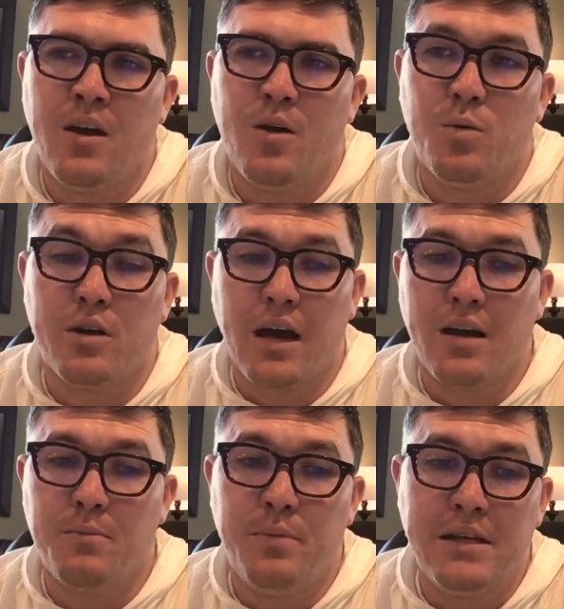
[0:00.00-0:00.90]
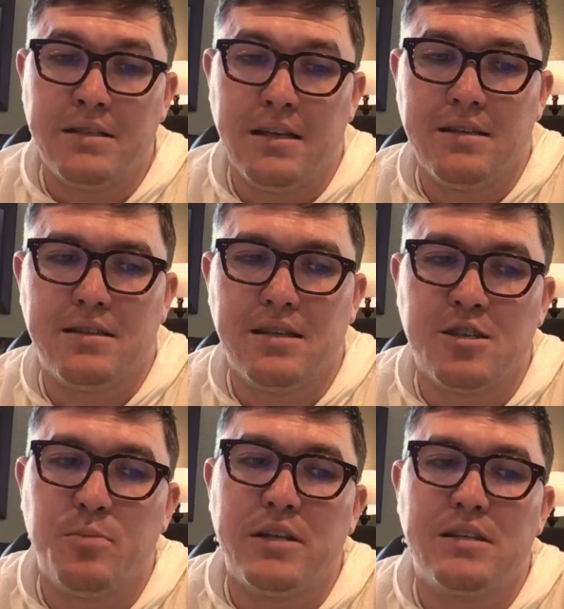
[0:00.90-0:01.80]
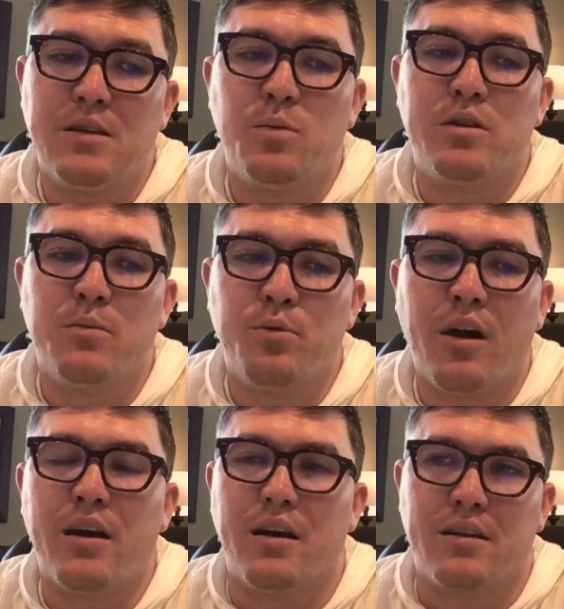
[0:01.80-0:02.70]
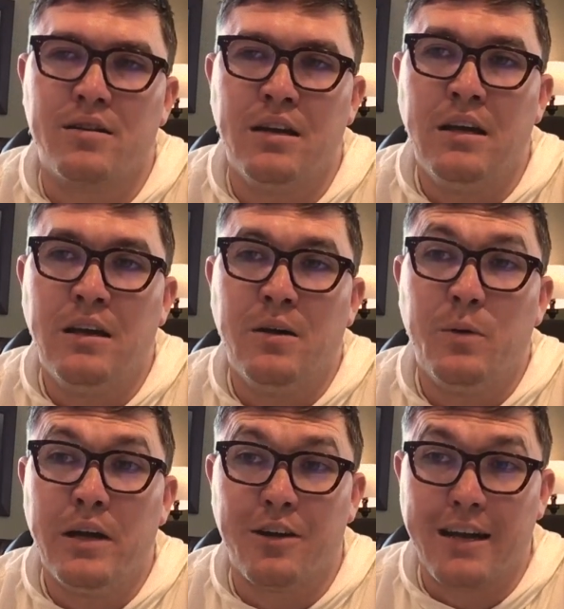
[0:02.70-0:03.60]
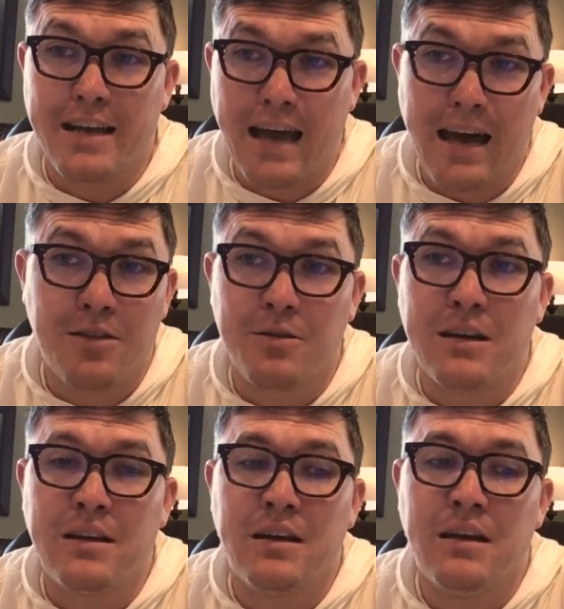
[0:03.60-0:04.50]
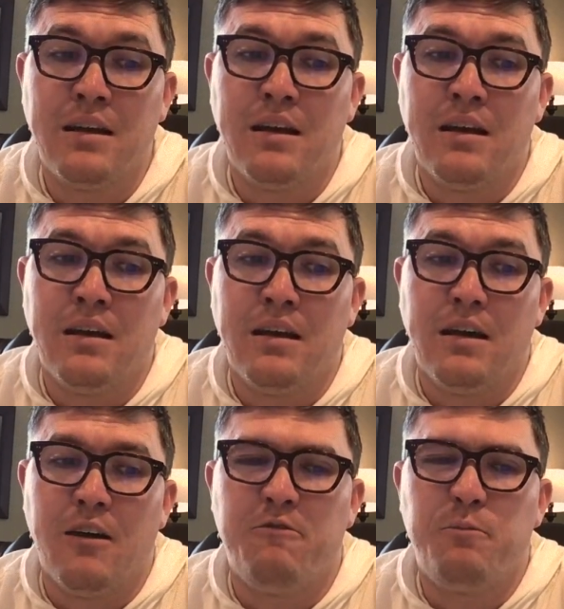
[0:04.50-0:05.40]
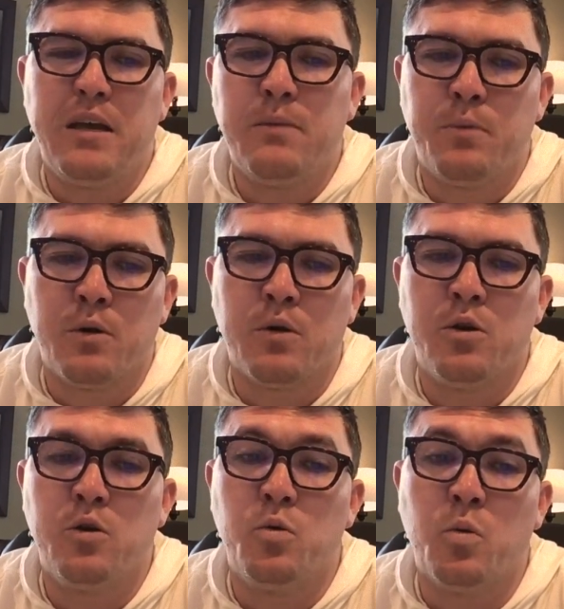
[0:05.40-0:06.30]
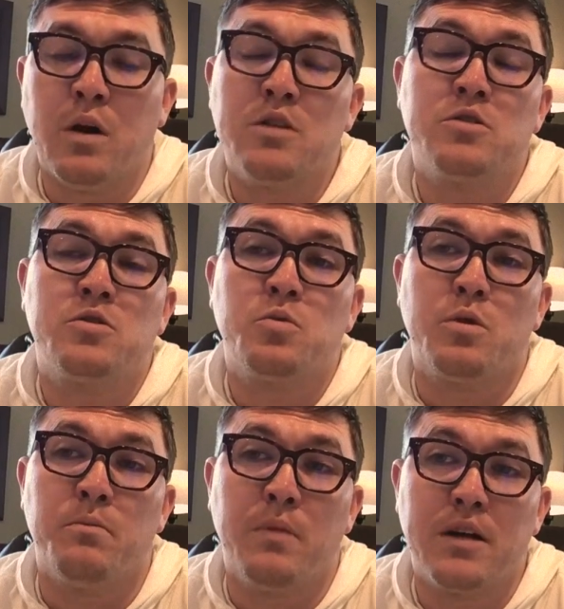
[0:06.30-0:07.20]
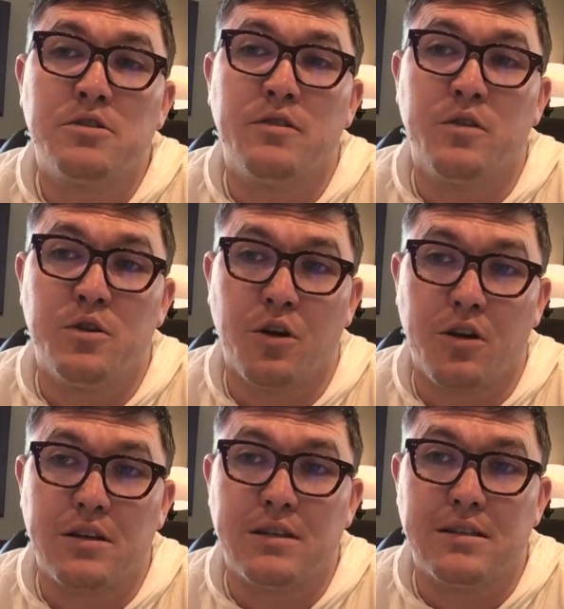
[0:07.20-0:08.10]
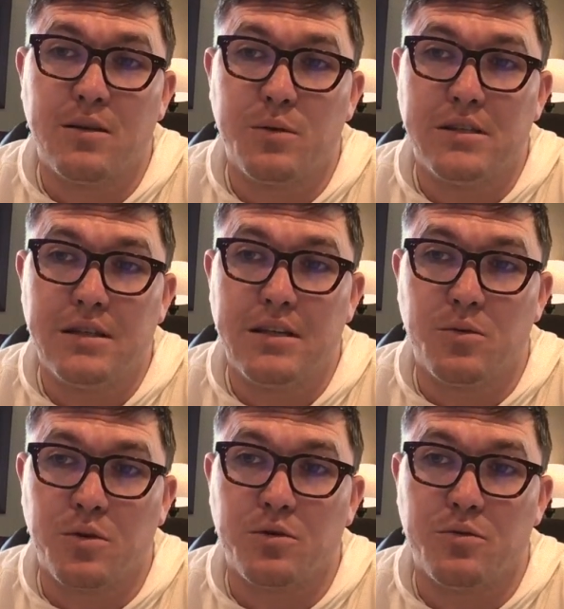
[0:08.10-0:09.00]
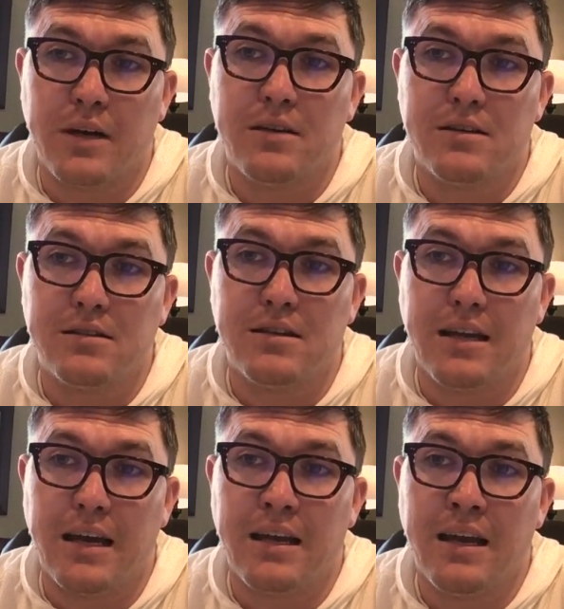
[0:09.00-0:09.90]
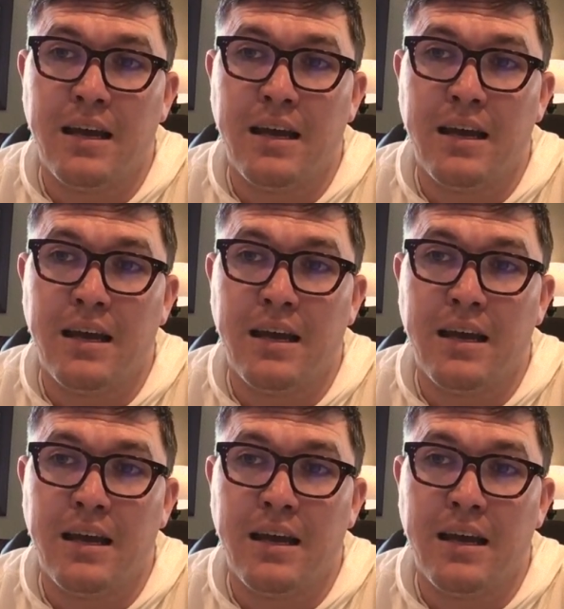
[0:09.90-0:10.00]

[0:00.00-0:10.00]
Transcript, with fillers: We're not a business dispensing with a product. We are a gathering of people who once were much of the darkness that we see in the world around us today.